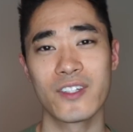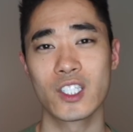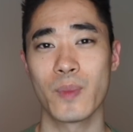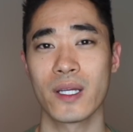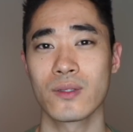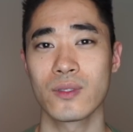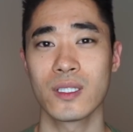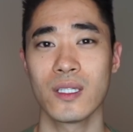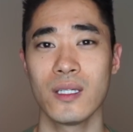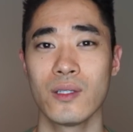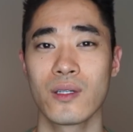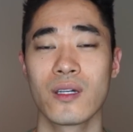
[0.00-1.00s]
a
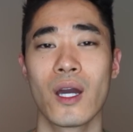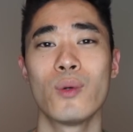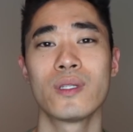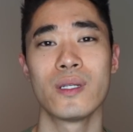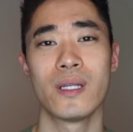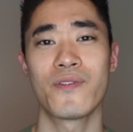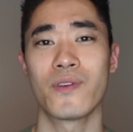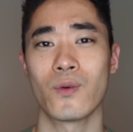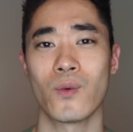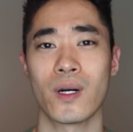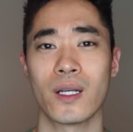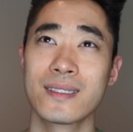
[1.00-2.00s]
specialty, you can go into a
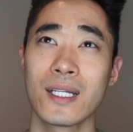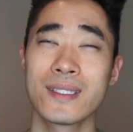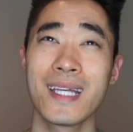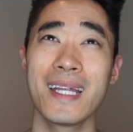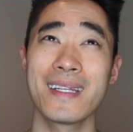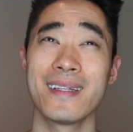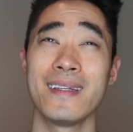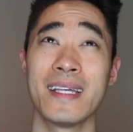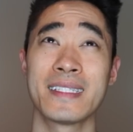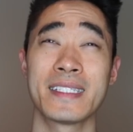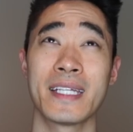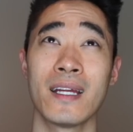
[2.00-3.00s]
different one. So it's not
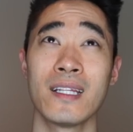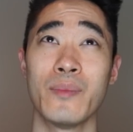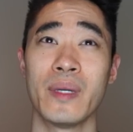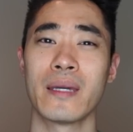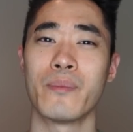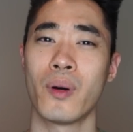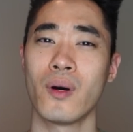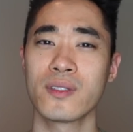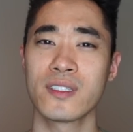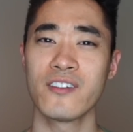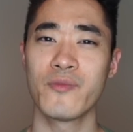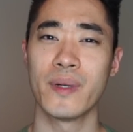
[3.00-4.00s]
necessarily being
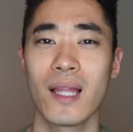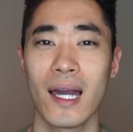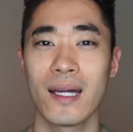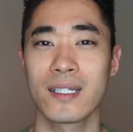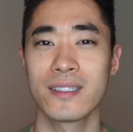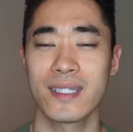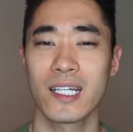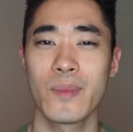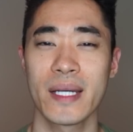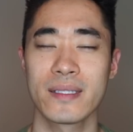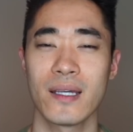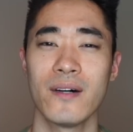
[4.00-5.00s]
impulsive, but I consider
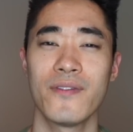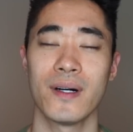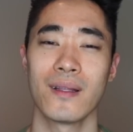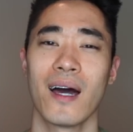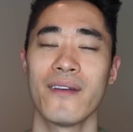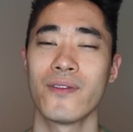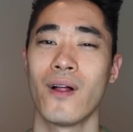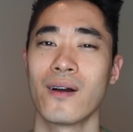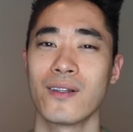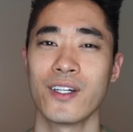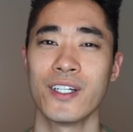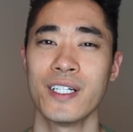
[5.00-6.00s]
myself a
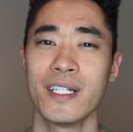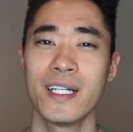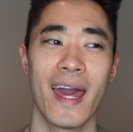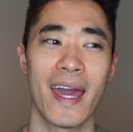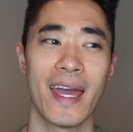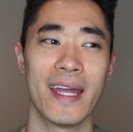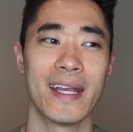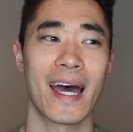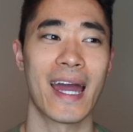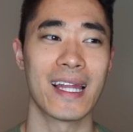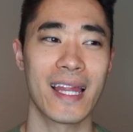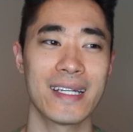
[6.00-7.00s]
lifelong learner and
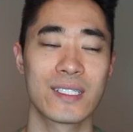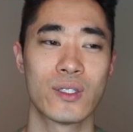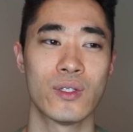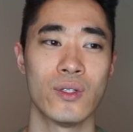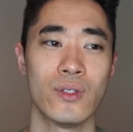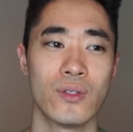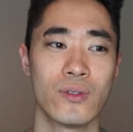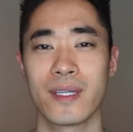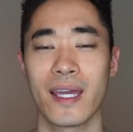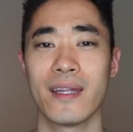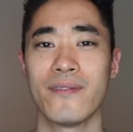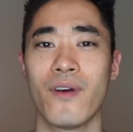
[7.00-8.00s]
I like to
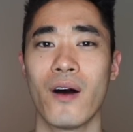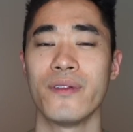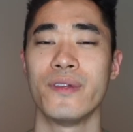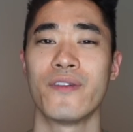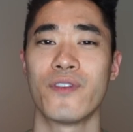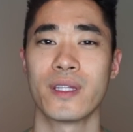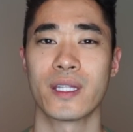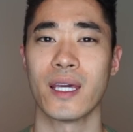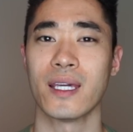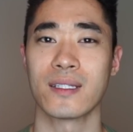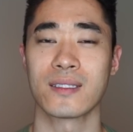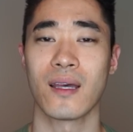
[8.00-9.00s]
get involved in different
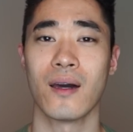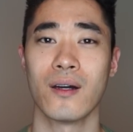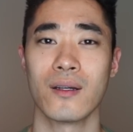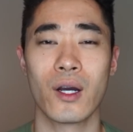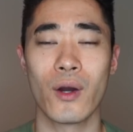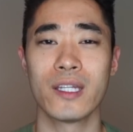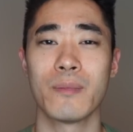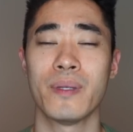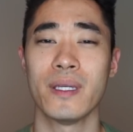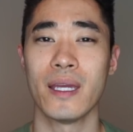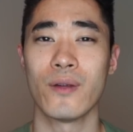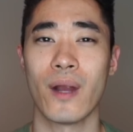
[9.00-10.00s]
things. So going the
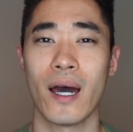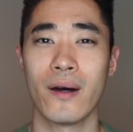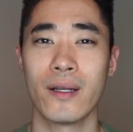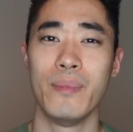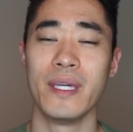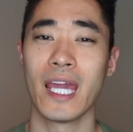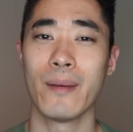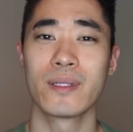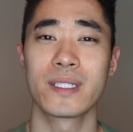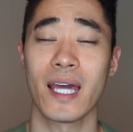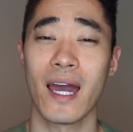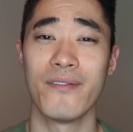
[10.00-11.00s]
PA route, being
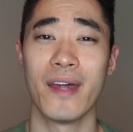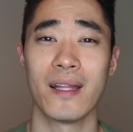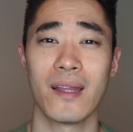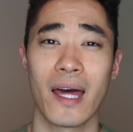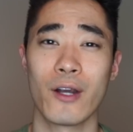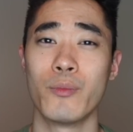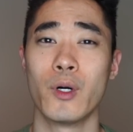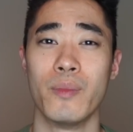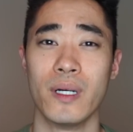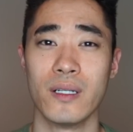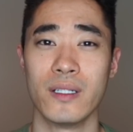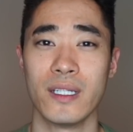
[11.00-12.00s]
able to have that lateral
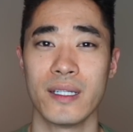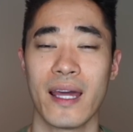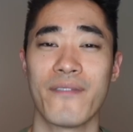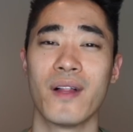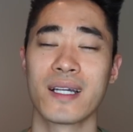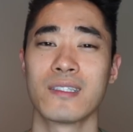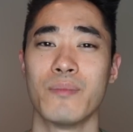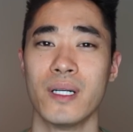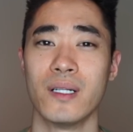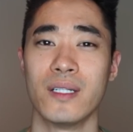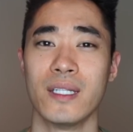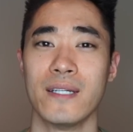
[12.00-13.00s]
mobility and that
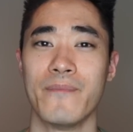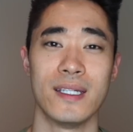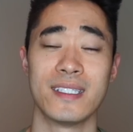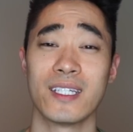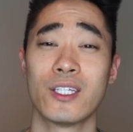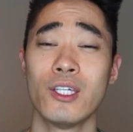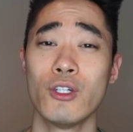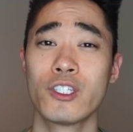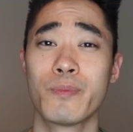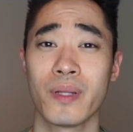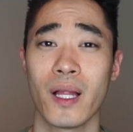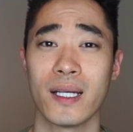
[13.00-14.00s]
flexibility is a
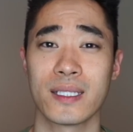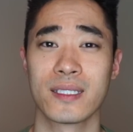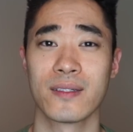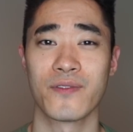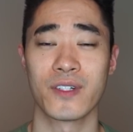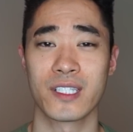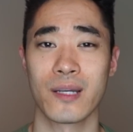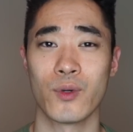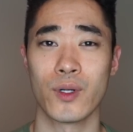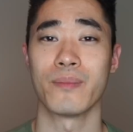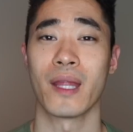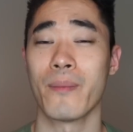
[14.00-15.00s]
huge plus for
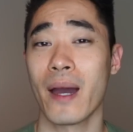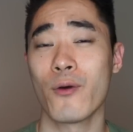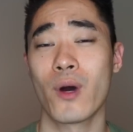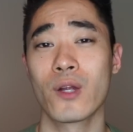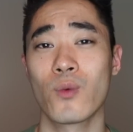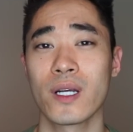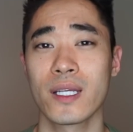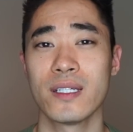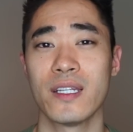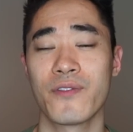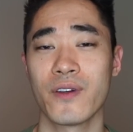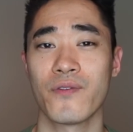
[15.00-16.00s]
someone that might want to work
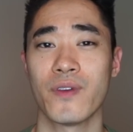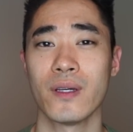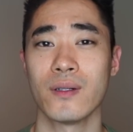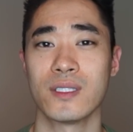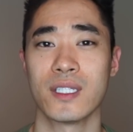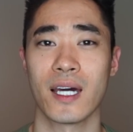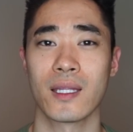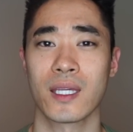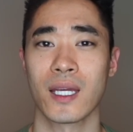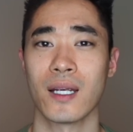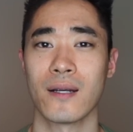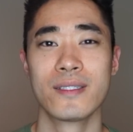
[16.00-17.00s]
in different fields in
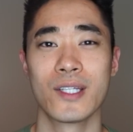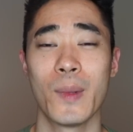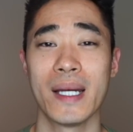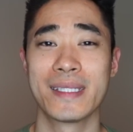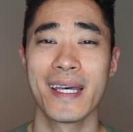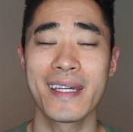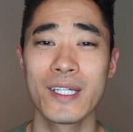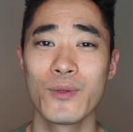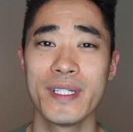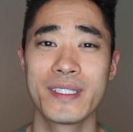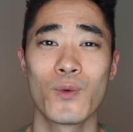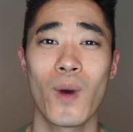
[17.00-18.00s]
healthcare. So my second
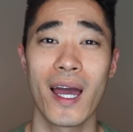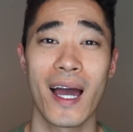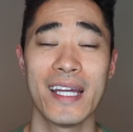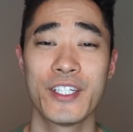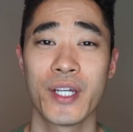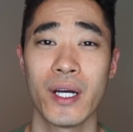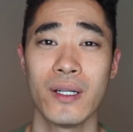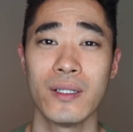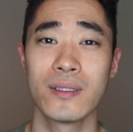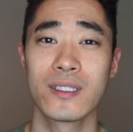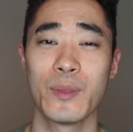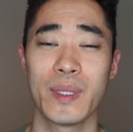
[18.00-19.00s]
reason why I
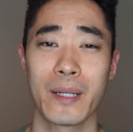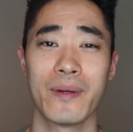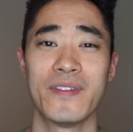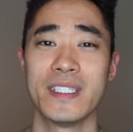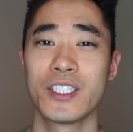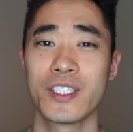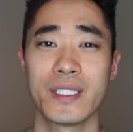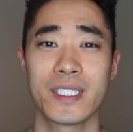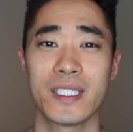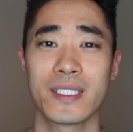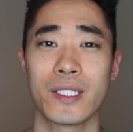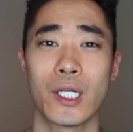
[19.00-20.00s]
chose to become a physician
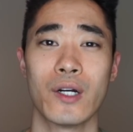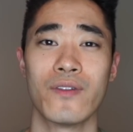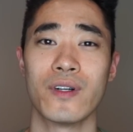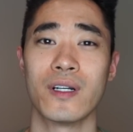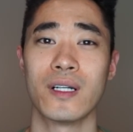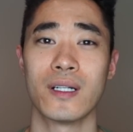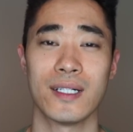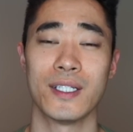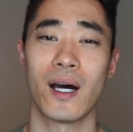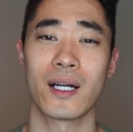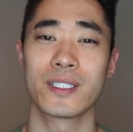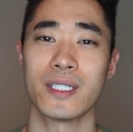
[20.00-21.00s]
assistant over a
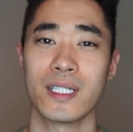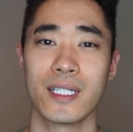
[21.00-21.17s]
doctor